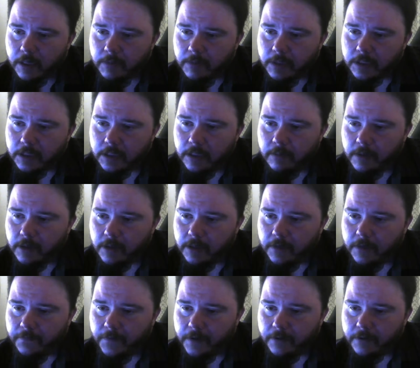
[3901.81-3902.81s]
He gave me his
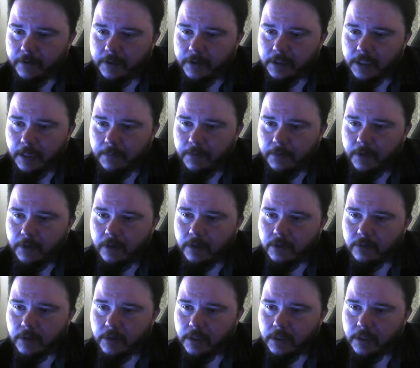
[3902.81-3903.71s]
email and I found his IP